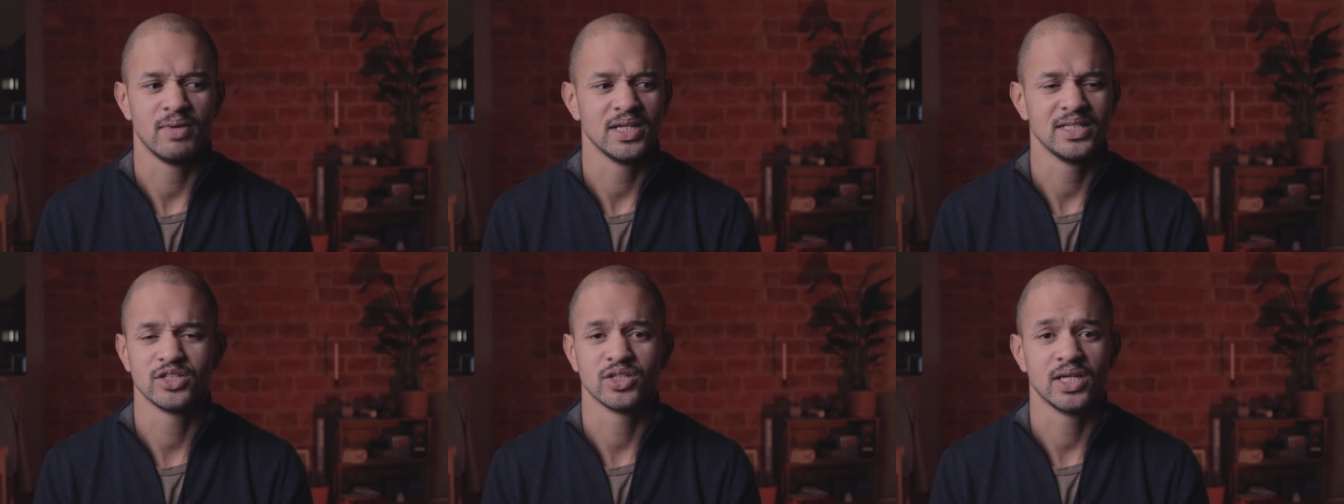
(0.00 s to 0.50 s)
I
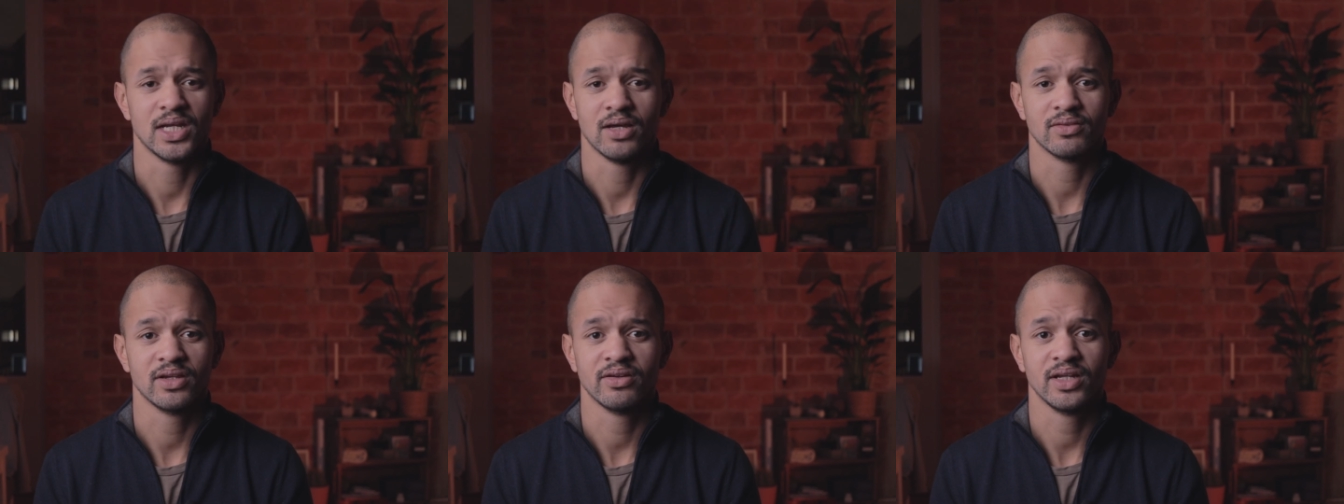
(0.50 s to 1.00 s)
might need to get
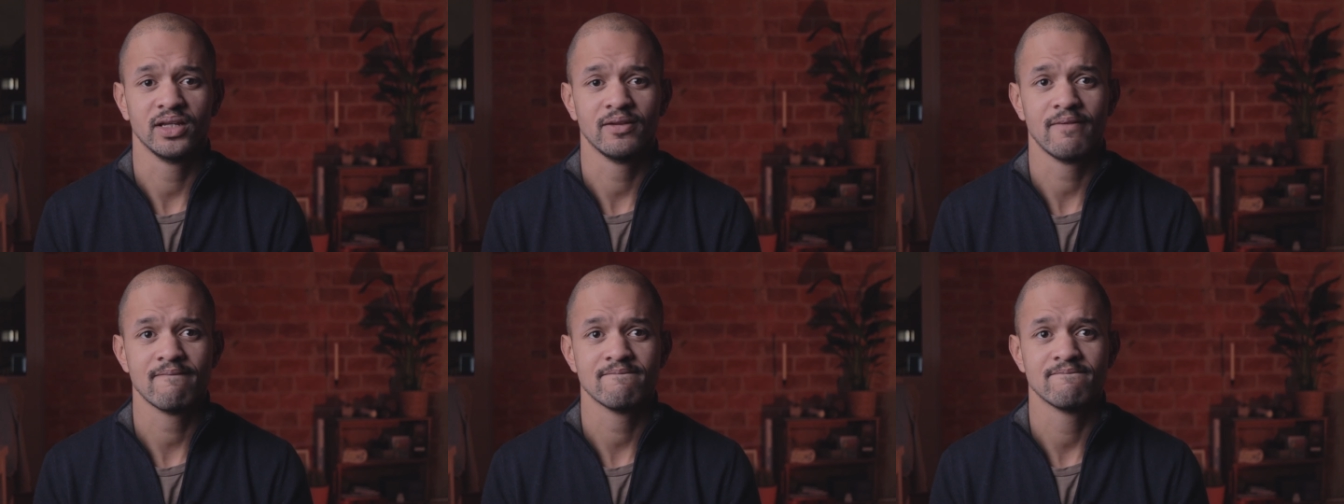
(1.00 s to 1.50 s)
out there
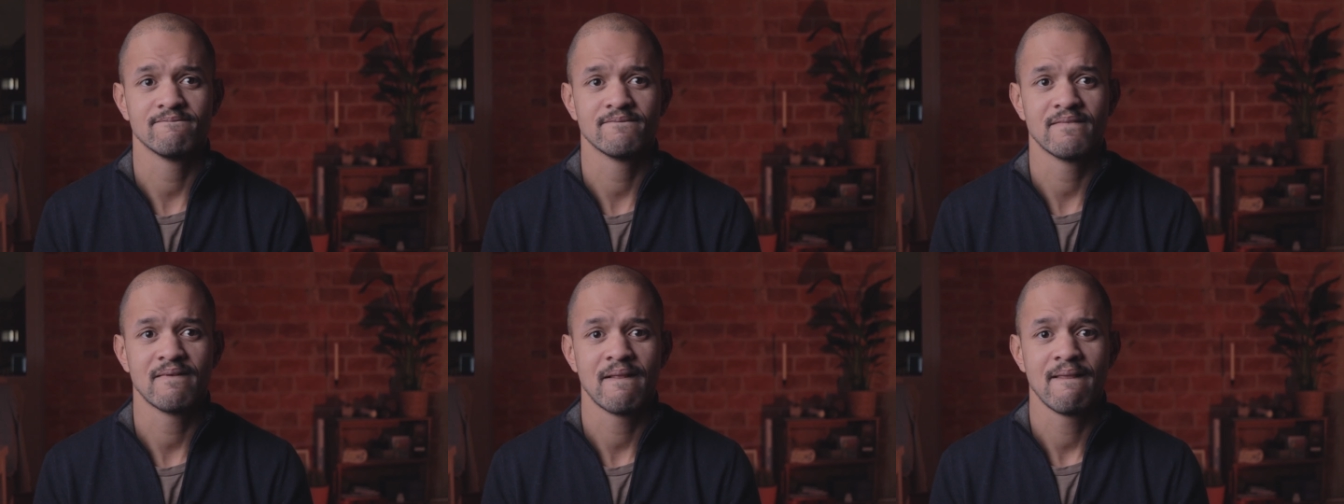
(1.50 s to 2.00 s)
again.
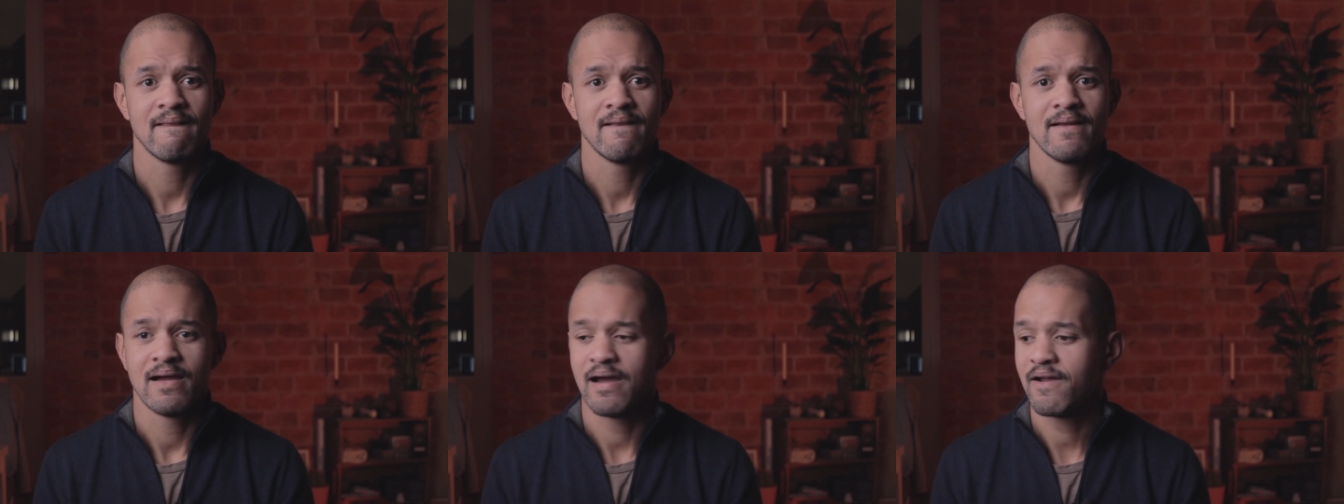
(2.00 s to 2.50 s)

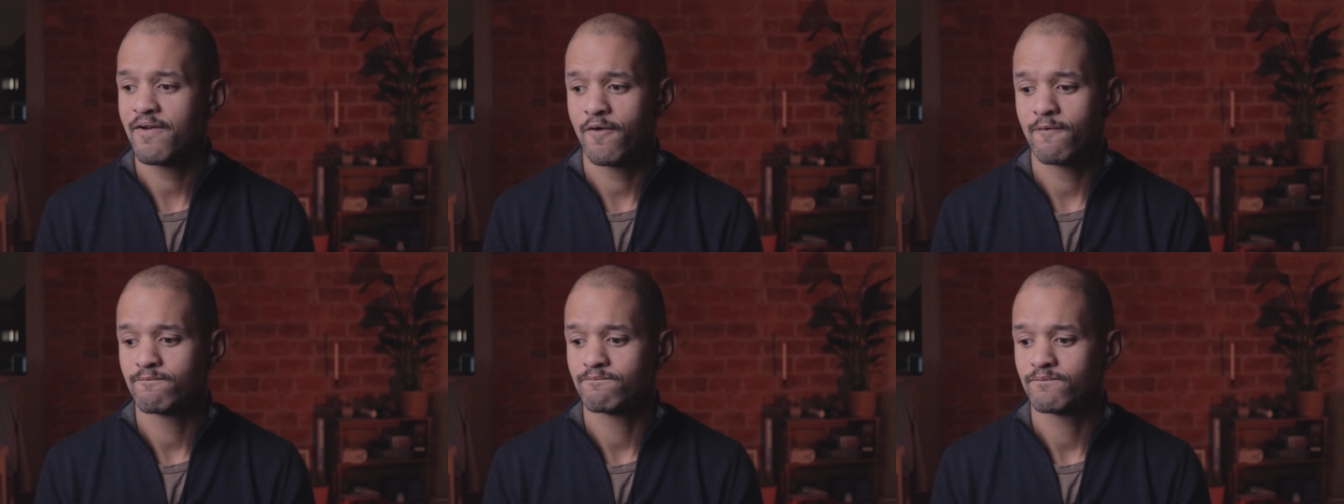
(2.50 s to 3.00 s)
I don't
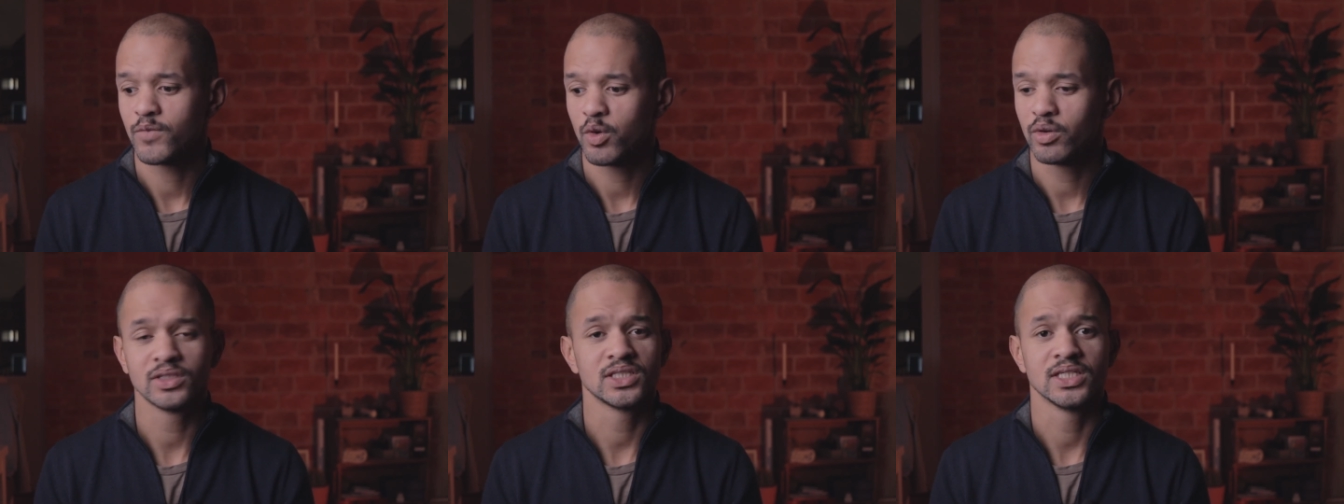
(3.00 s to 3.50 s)
know.
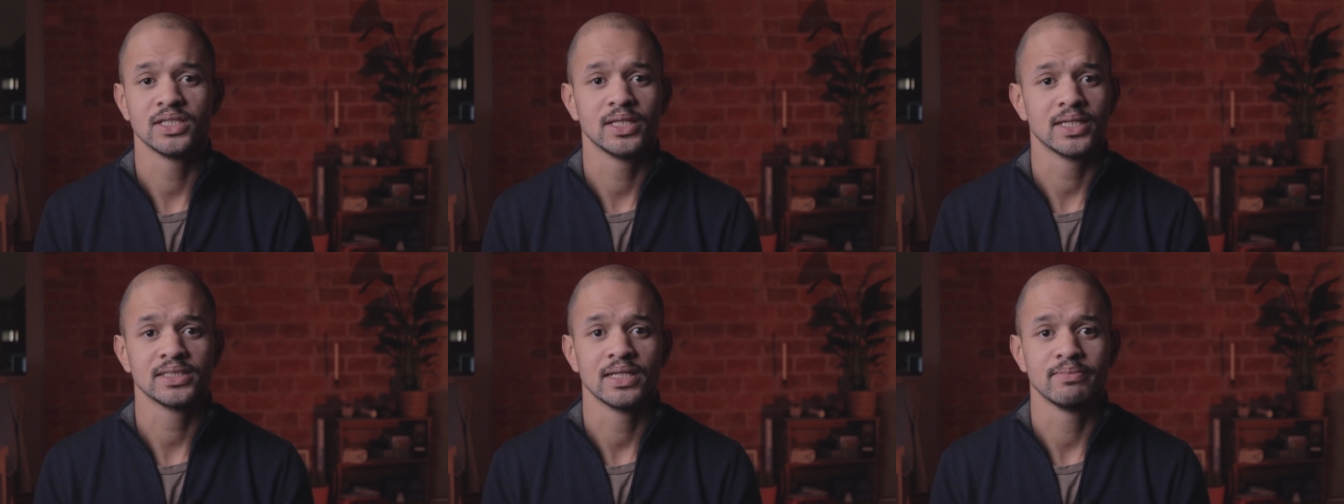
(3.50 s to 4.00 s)
We'll see in
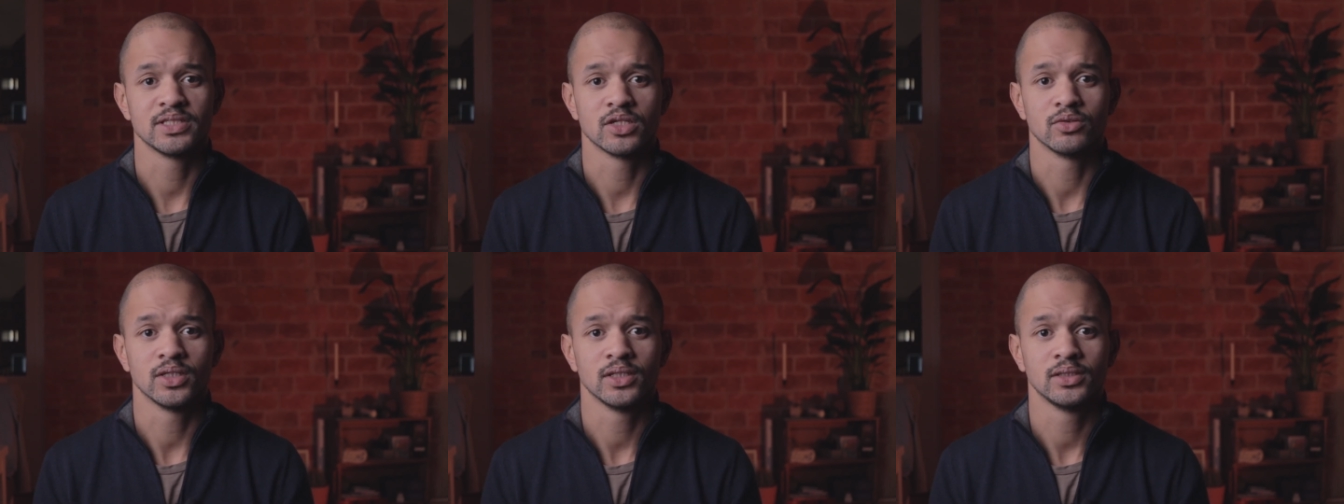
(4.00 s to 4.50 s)
the next
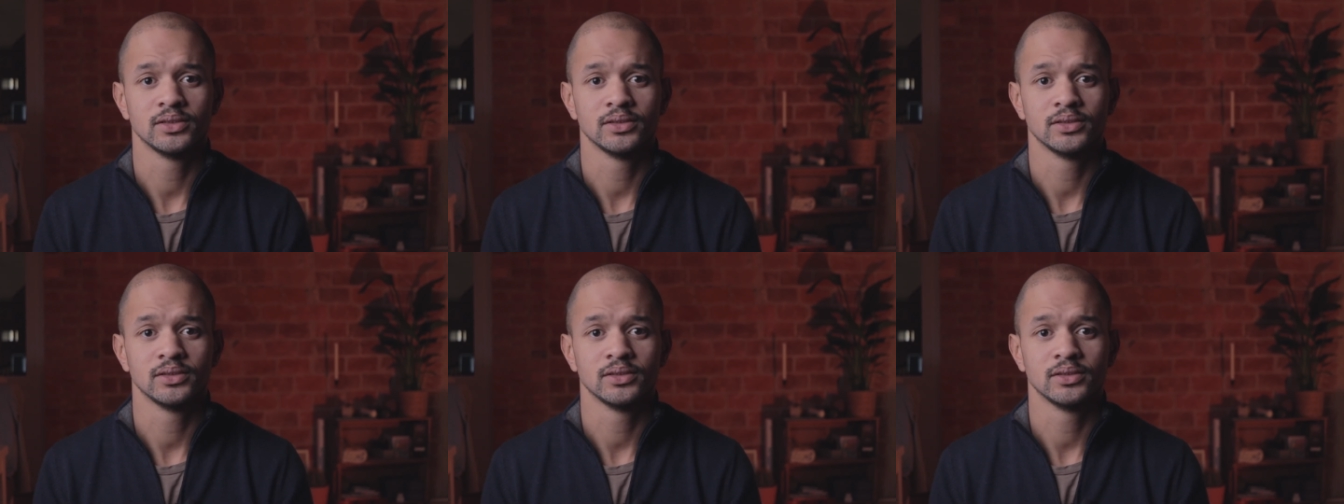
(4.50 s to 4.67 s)
episode.